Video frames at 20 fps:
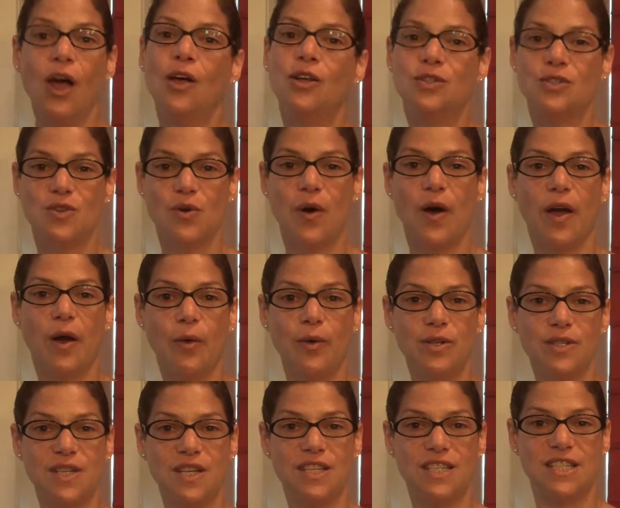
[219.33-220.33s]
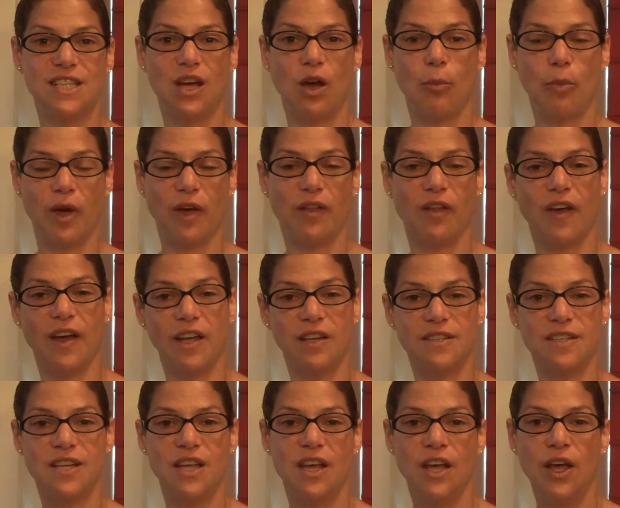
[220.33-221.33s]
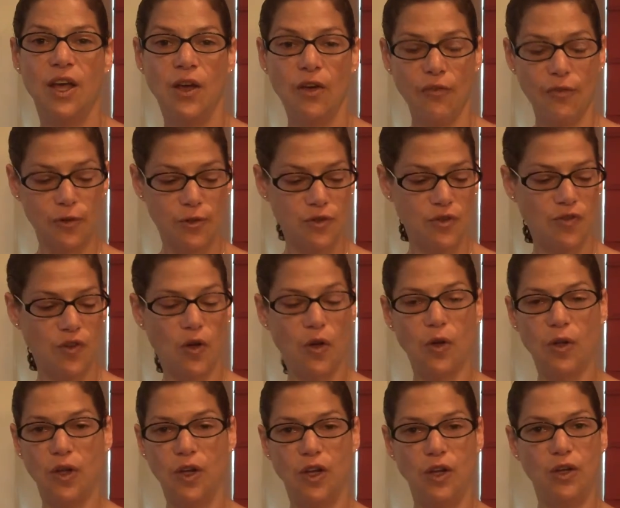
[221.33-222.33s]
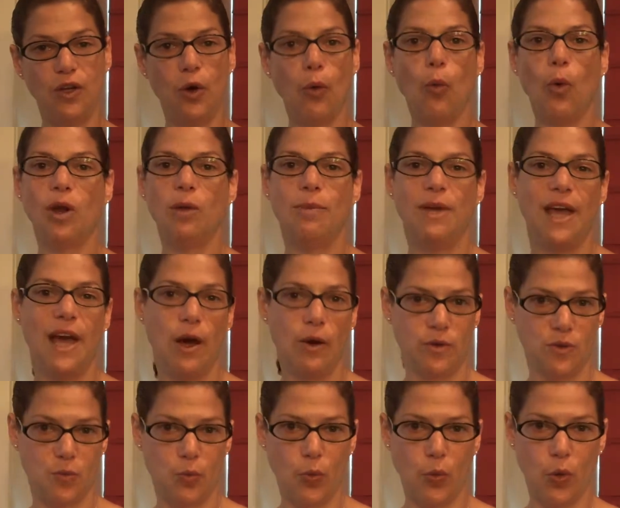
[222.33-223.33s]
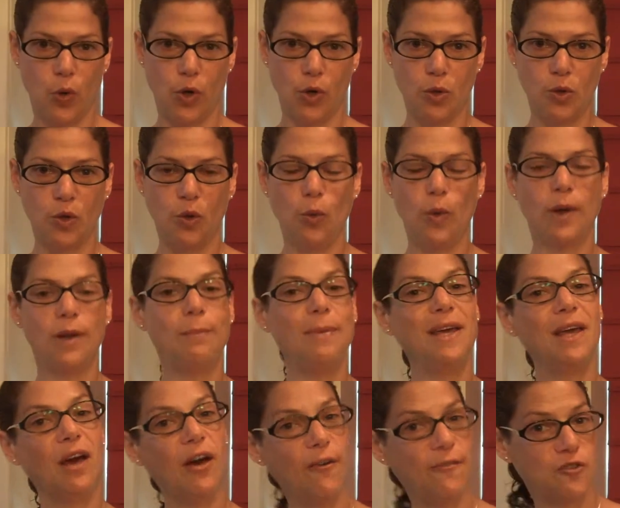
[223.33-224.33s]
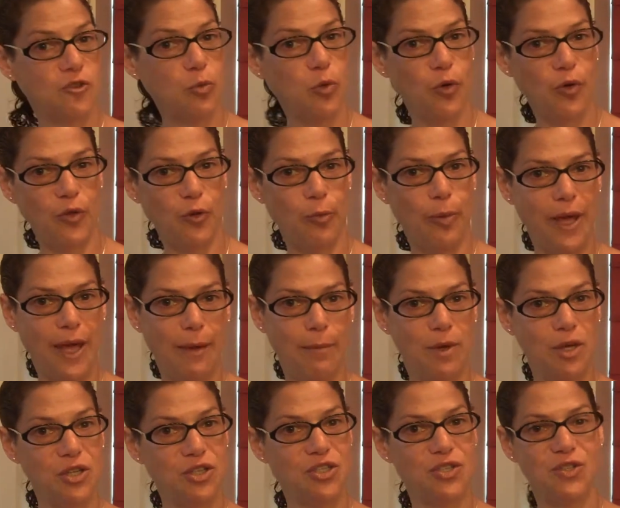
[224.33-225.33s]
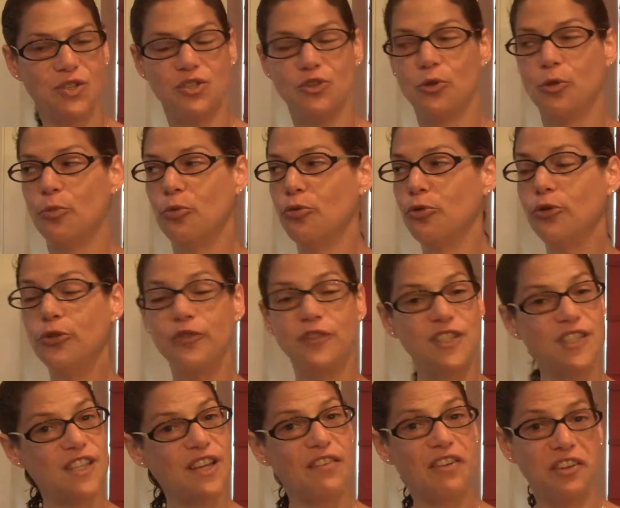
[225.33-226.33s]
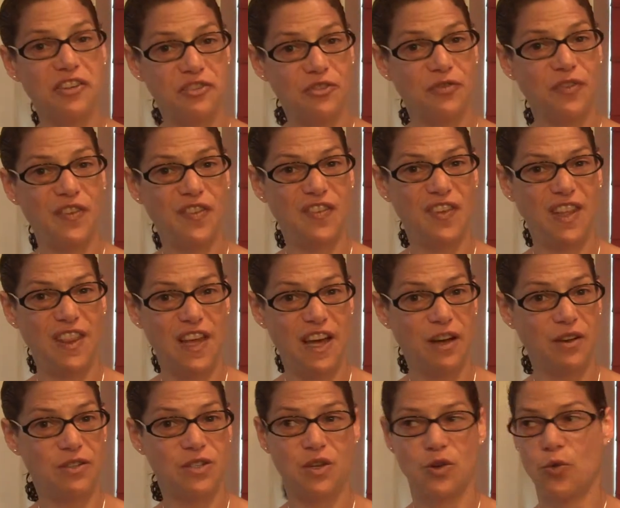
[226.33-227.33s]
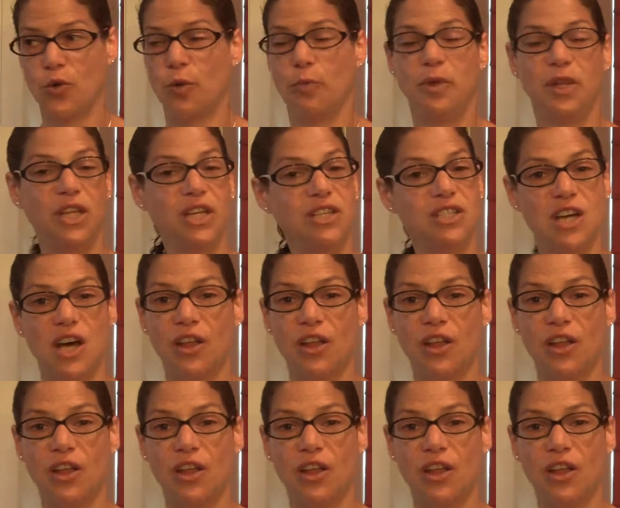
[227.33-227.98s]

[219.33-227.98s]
So I always like to tell my clients, first of all, you don't want to be house poor. You want to be comfortable with your payment. Just because you're approved to $750,000 or $1 million